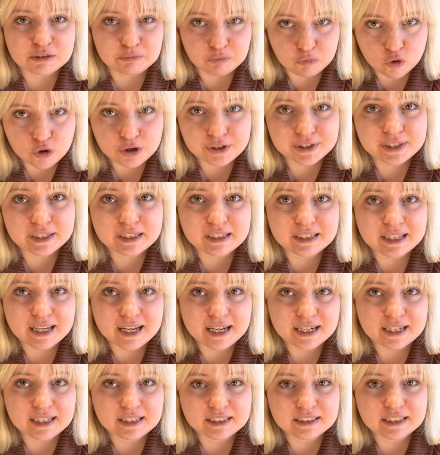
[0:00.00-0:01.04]
more than
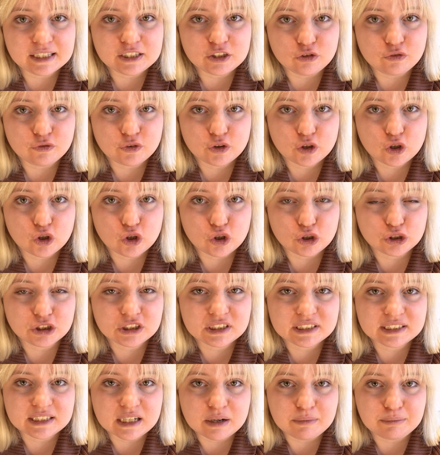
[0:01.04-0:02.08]
likely that you've heard
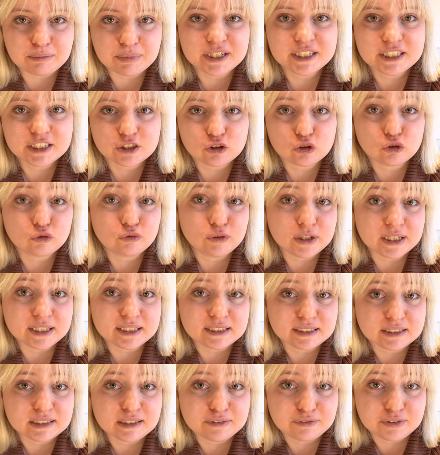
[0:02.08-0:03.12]
some pretty
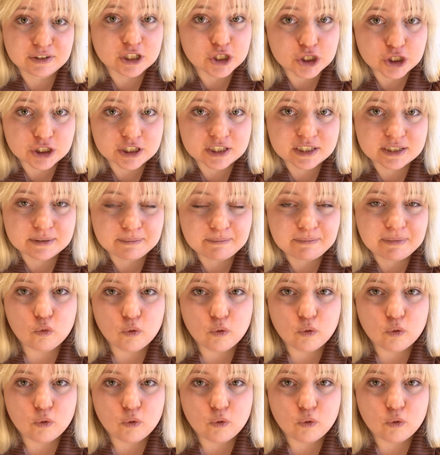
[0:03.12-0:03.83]
conflicting definitions.